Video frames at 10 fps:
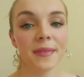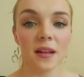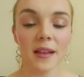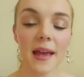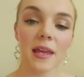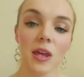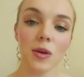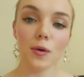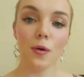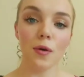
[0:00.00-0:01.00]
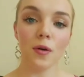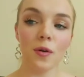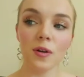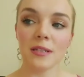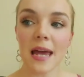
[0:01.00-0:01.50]
like,
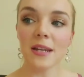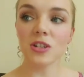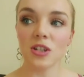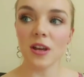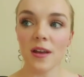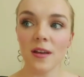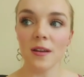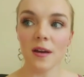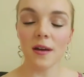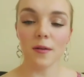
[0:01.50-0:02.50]
your tension,